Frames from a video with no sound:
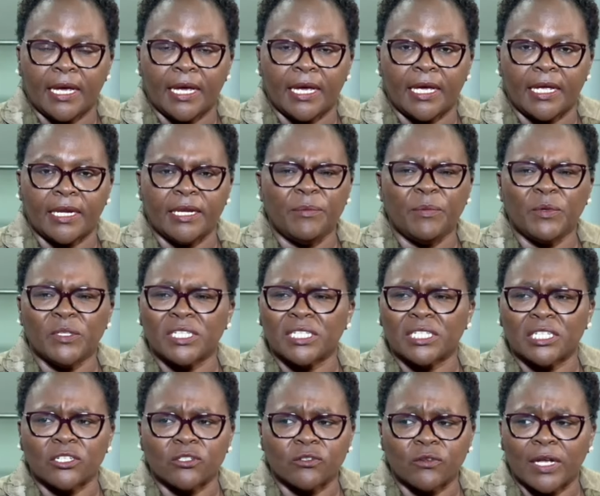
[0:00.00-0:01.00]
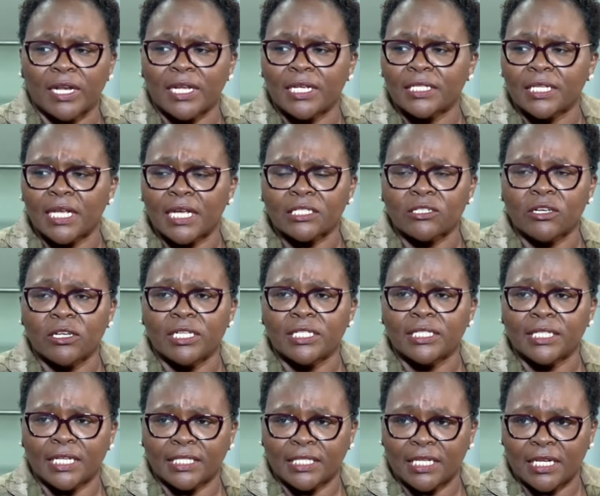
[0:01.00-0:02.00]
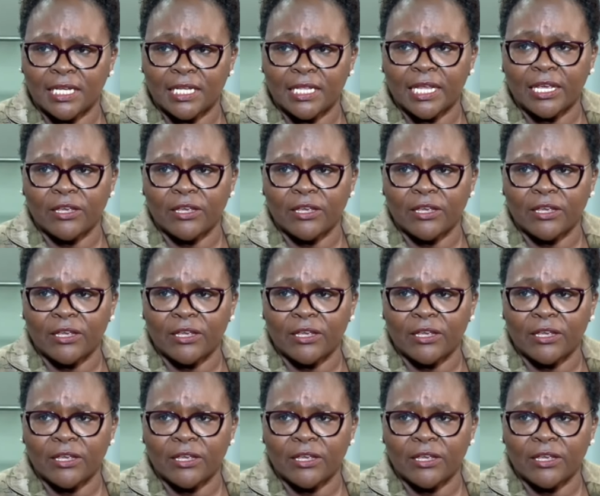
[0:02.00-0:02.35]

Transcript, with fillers: Deposit insurance actually started in the